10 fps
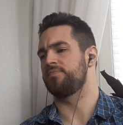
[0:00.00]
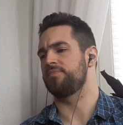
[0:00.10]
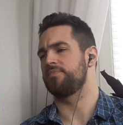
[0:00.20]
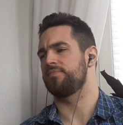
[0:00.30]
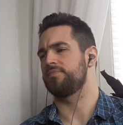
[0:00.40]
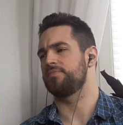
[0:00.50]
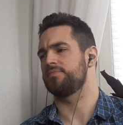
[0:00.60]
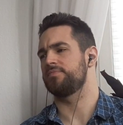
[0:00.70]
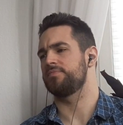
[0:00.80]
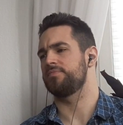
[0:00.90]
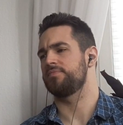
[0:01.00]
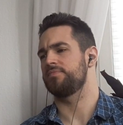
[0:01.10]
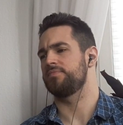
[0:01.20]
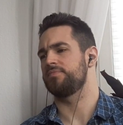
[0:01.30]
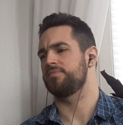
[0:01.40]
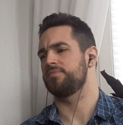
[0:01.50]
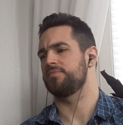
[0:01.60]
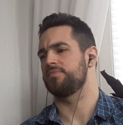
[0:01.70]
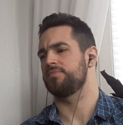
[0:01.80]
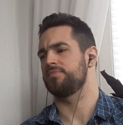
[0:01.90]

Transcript: No one is speaking in this clip.